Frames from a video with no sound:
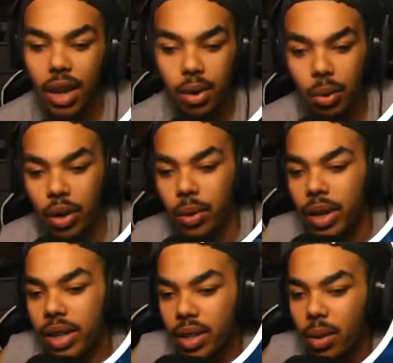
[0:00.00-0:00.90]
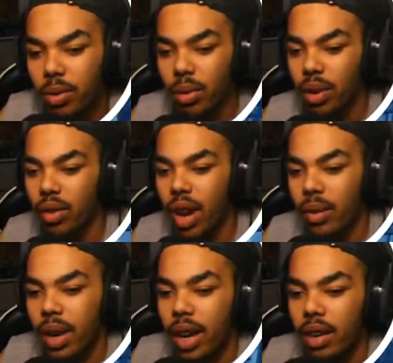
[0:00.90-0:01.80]
what you want to do here is go ahead and run
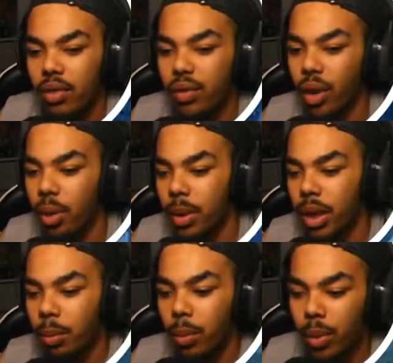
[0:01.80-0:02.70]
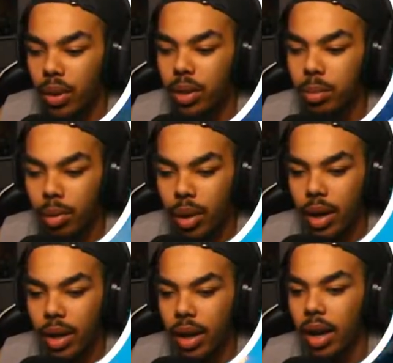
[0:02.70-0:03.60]
around kind of farming up wood,
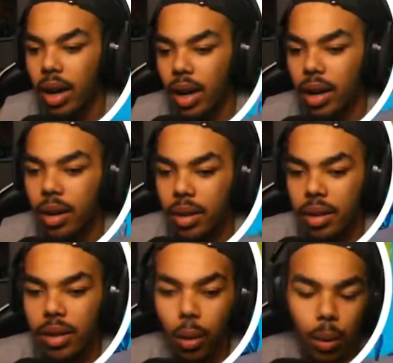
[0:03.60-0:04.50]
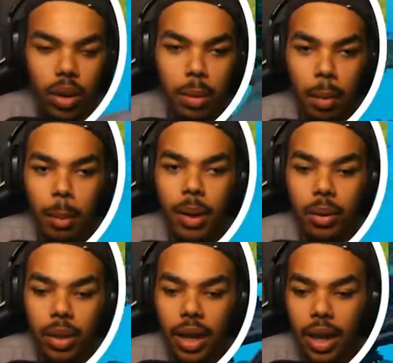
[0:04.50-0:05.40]
brick. Don't worry about
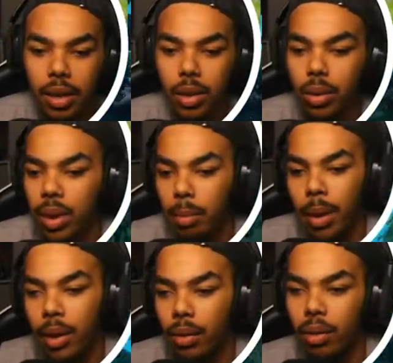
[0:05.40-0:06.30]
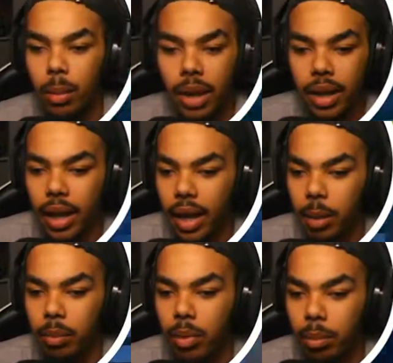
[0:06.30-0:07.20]
metal yet. You'll get metal from end
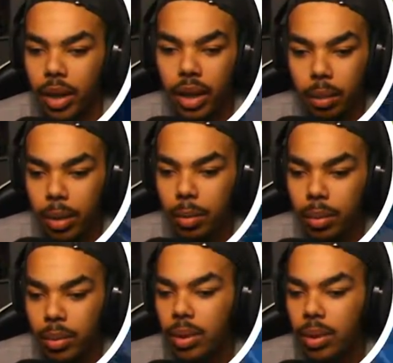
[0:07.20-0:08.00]
game, from killing people.